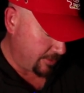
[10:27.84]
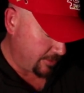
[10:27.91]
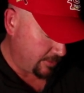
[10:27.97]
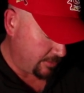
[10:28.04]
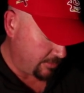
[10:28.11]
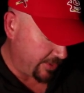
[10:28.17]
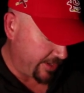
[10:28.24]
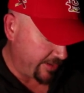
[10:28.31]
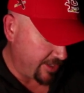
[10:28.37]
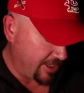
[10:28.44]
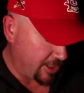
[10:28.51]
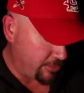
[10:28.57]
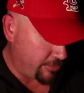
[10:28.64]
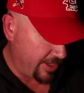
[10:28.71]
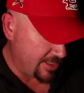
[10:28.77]
I'm going to
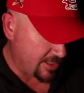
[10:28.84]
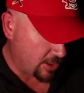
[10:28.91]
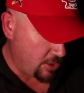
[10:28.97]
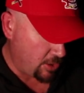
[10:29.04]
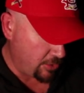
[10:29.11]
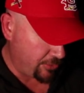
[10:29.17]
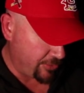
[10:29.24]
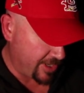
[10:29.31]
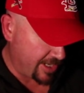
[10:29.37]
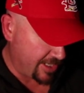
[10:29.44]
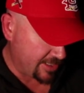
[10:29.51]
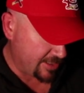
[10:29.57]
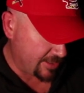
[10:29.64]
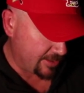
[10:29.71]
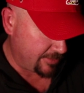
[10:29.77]
increase the
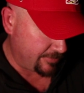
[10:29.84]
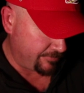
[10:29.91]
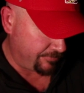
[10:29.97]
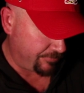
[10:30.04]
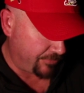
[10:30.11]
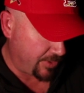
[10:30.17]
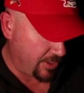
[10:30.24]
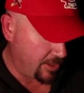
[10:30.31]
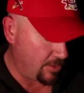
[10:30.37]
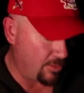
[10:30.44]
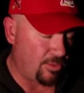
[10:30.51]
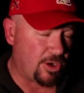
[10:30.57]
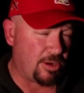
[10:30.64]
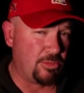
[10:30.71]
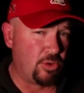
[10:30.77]
contrast.
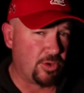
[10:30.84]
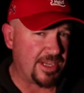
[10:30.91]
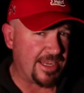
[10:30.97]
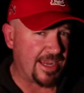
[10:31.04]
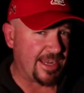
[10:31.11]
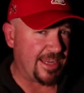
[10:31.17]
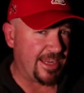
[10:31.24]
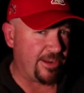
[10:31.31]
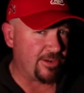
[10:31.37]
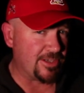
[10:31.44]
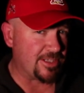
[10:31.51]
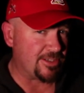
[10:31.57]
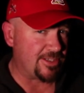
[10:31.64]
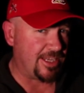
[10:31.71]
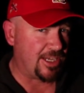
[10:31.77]
What I'm looking at here
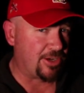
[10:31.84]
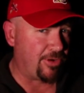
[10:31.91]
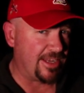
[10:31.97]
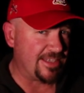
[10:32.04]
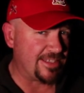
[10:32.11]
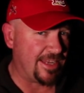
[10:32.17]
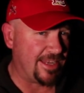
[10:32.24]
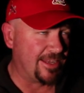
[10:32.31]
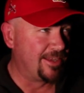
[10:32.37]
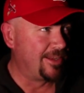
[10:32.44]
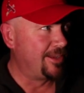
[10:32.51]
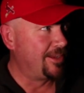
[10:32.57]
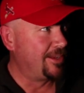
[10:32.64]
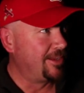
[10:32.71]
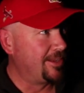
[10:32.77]
is decreasing
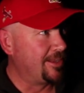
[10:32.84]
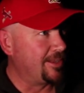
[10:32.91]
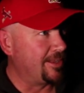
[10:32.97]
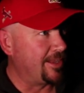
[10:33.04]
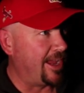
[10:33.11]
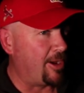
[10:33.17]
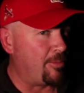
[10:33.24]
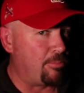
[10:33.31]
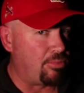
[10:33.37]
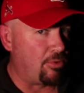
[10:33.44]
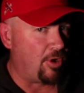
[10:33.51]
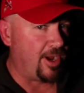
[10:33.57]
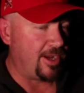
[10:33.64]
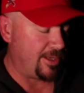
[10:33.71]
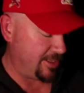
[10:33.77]
how
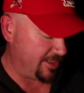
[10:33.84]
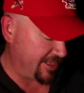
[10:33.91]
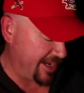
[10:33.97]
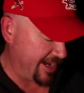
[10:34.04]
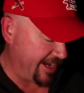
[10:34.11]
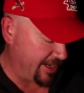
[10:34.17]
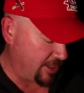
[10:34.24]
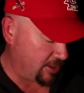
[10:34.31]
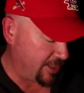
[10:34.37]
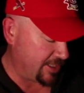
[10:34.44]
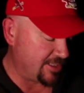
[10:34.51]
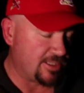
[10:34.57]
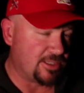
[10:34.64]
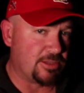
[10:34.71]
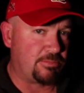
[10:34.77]
bright the
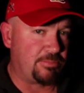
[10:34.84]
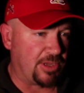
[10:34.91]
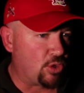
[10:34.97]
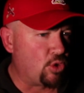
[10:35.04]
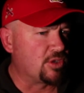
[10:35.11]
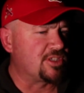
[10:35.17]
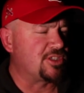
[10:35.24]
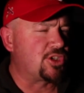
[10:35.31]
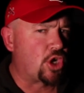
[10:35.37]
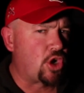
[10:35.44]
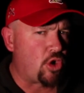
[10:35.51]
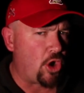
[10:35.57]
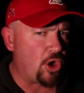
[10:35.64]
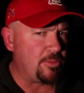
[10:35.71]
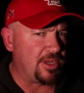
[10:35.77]
headlights and because it's a
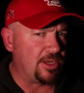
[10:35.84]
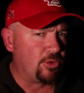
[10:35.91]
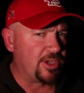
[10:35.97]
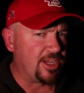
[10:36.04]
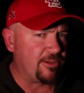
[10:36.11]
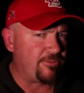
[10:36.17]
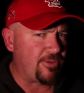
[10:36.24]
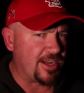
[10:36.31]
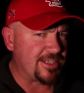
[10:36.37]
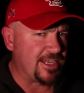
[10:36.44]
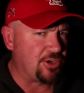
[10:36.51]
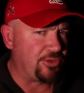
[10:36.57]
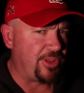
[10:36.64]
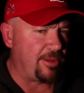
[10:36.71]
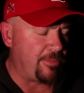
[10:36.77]
chromy looking front
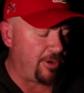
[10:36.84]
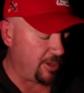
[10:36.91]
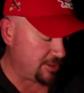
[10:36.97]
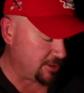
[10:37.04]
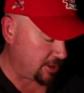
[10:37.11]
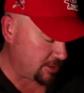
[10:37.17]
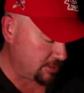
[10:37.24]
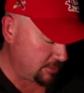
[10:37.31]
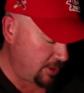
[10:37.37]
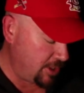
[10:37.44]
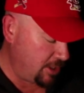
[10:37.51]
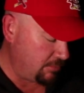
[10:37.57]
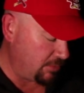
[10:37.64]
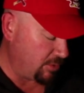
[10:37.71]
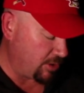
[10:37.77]
end on that motorcycle,
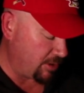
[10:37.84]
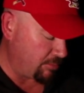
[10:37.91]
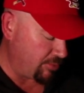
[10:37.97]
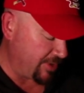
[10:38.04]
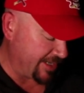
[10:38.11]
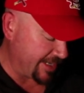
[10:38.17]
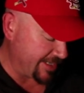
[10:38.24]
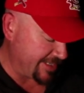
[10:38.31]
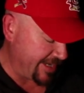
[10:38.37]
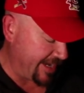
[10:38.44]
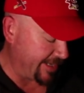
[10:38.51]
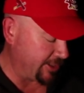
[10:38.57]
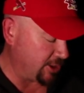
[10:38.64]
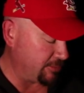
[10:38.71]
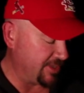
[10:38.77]
we want to bring that down
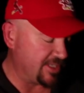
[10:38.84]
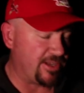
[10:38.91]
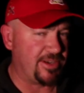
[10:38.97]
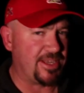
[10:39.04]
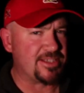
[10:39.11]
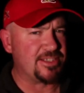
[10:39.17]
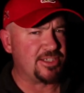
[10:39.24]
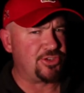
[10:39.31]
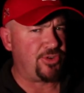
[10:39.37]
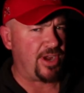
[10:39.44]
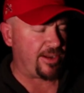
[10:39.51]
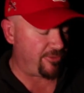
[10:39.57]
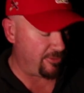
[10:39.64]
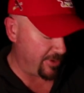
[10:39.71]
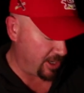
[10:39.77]
a little bit so it doesn't
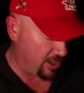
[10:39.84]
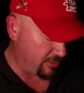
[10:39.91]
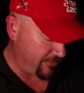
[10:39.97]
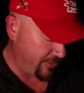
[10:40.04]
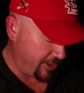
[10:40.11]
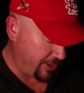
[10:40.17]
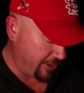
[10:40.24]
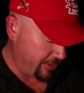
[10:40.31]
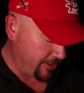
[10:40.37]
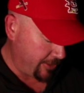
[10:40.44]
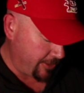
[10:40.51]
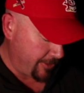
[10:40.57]
detract from the whole photo.